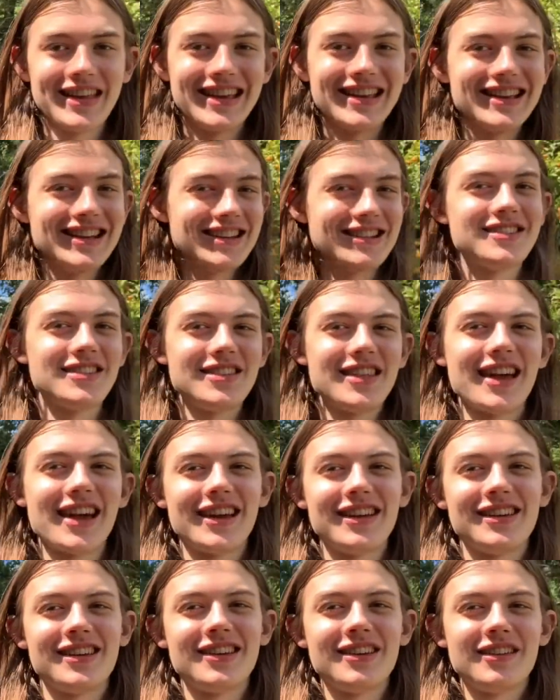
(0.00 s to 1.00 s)
is that
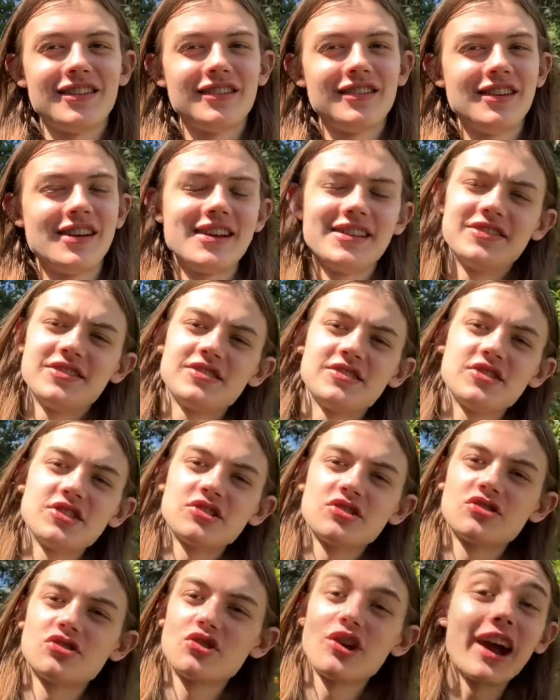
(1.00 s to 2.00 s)
it's
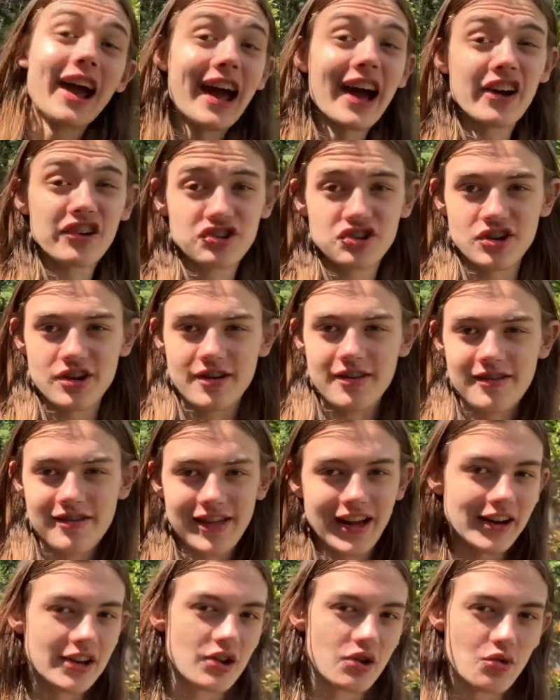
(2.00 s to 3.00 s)
just your action
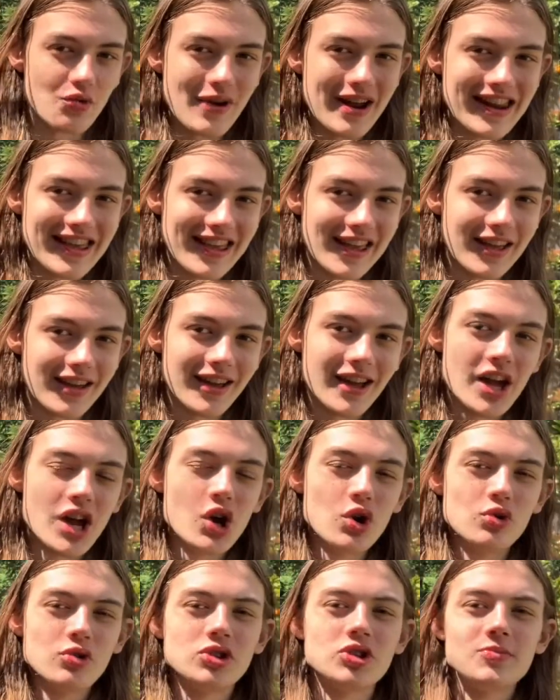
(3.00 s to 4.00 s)
that you're readying,
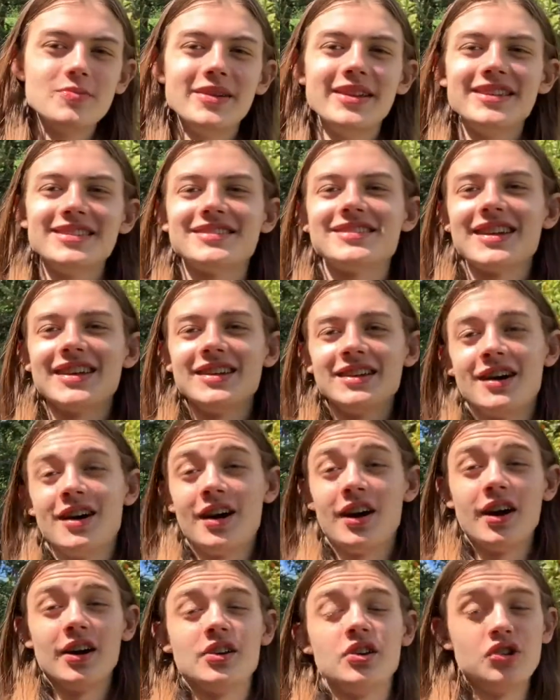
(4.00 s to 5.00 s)
which means that
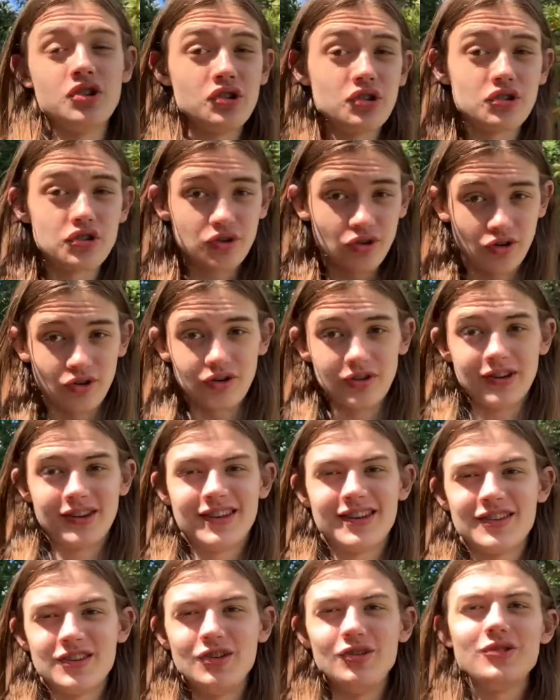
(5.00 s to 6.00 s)
on your turn,
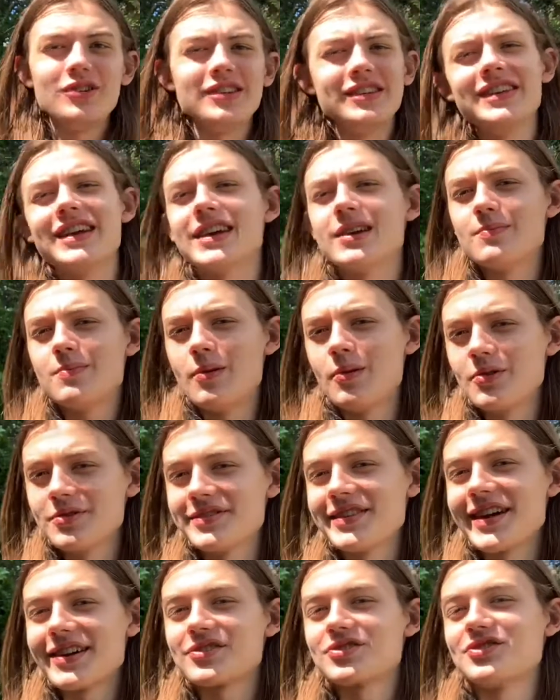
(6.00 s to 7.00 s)
you can take a bonus
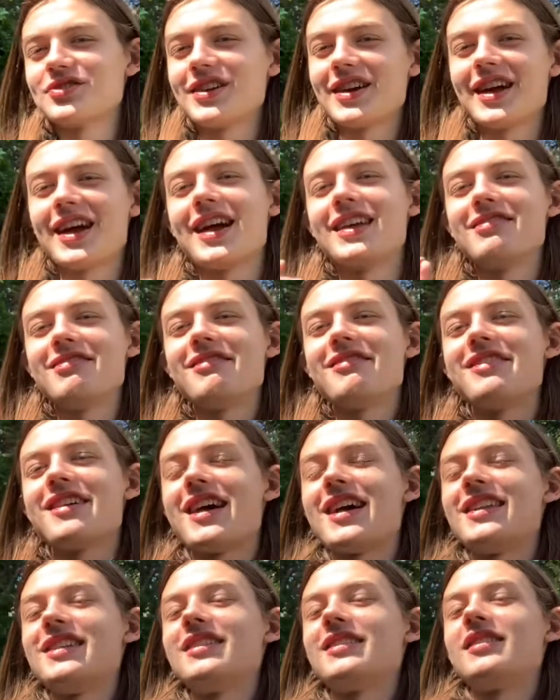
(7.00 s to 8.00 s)
action and
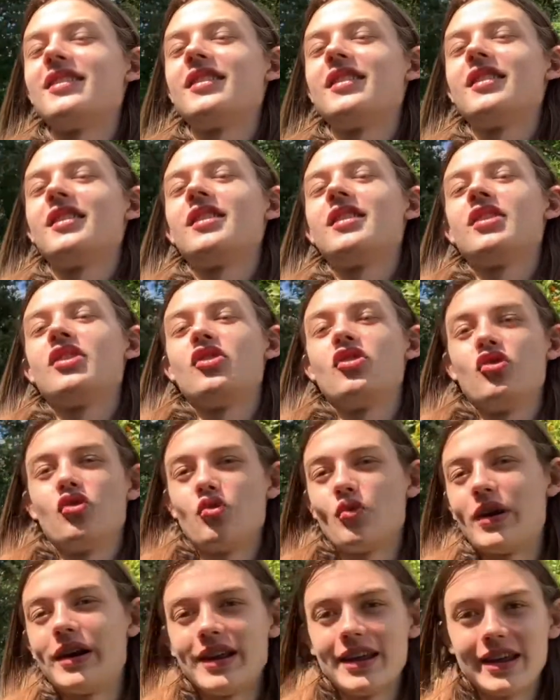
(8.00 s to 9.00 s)
then
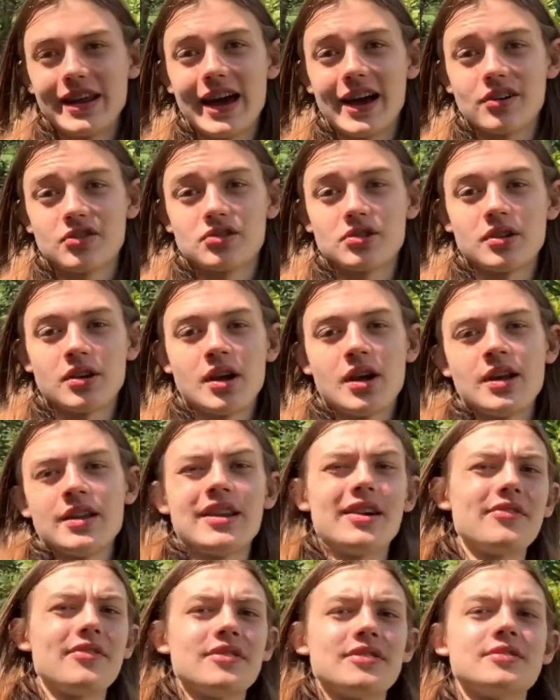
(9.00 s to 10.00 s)
ready an action.
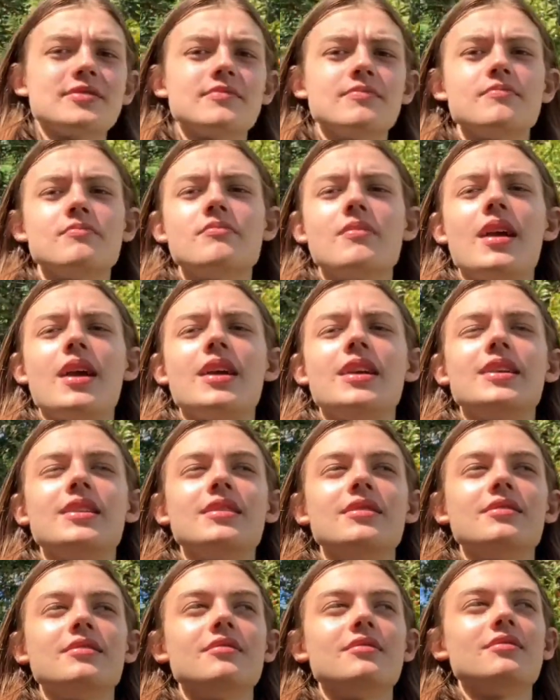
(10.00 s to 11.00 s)
Now, this may
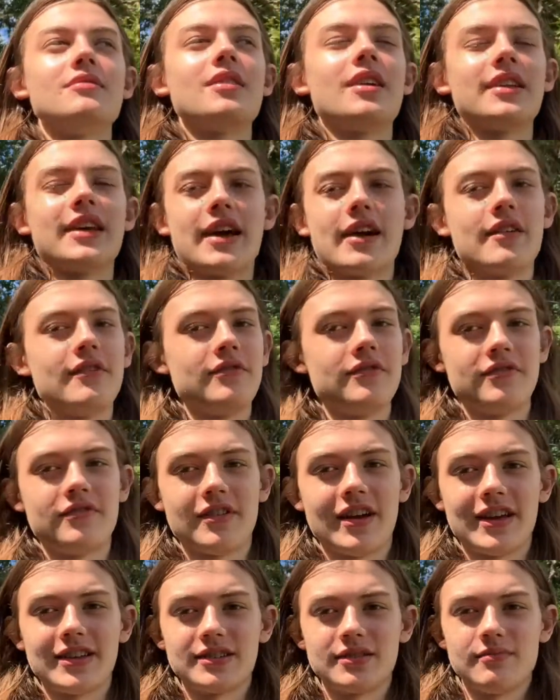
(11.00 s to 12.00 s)
not have
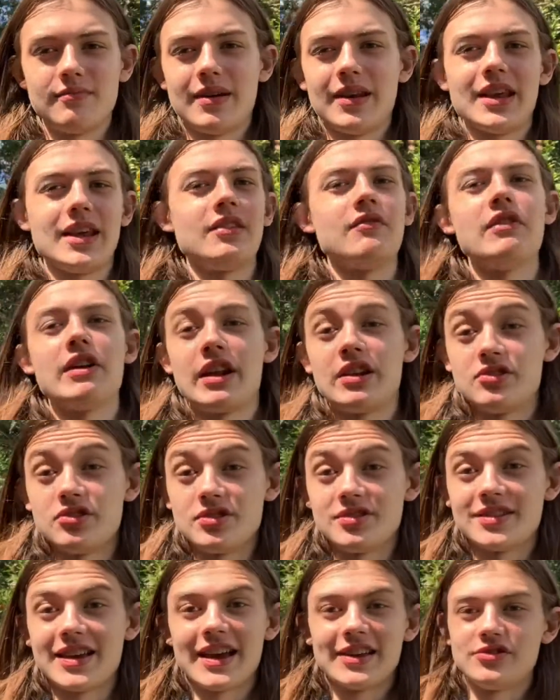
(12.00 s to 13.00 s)
as many
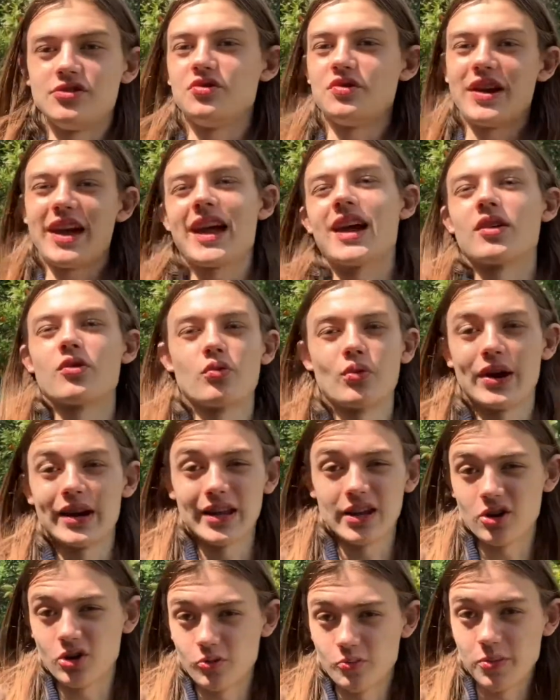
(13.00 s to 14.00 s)
advantages as you can't ready
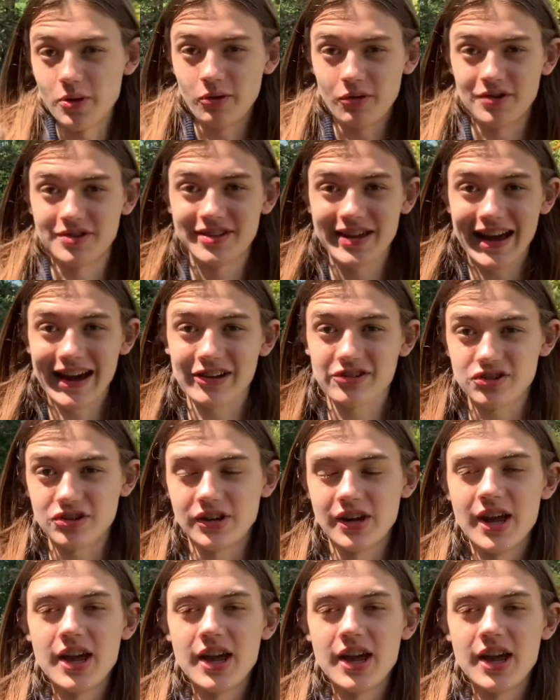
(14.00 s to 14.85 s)
your bonus action,